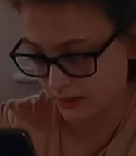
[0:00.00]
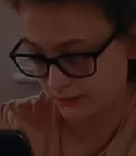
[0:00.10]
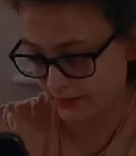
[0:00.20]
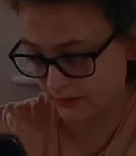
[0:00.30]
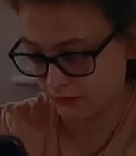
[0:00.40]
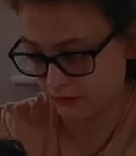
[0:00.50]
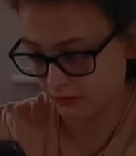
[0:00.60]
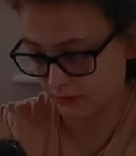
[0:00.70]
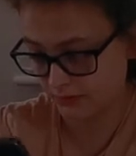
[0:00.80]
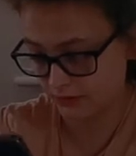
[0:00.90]
thanks to an
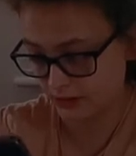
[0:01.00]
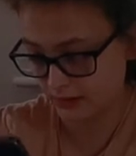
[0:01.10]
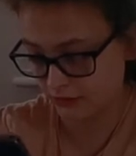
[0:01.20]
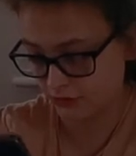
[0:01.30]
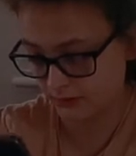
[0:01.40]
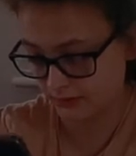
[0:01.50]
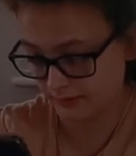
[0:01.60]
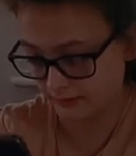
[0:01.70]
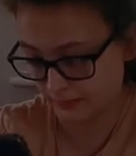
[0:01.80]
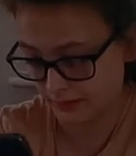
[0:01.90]
anomaly challenging and
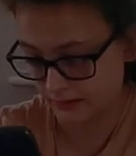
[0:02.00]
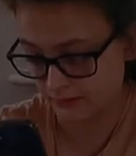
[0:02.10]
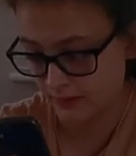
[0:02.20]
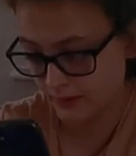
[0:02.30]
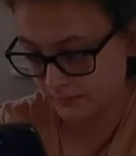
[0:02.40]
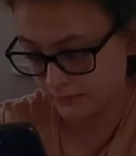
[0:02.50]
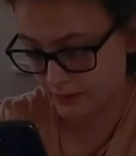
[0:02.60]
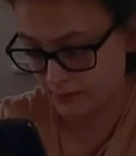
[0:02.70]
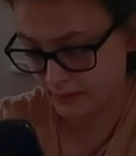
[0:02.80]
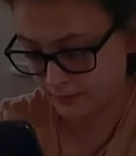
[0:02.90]
disappearing.
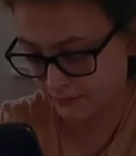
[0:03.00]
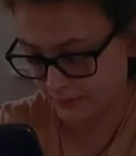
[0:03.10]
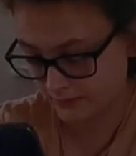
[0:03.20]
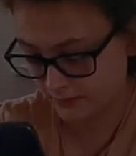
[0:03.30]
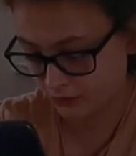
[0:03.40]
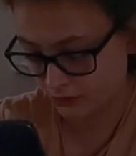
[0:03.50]
That they befriended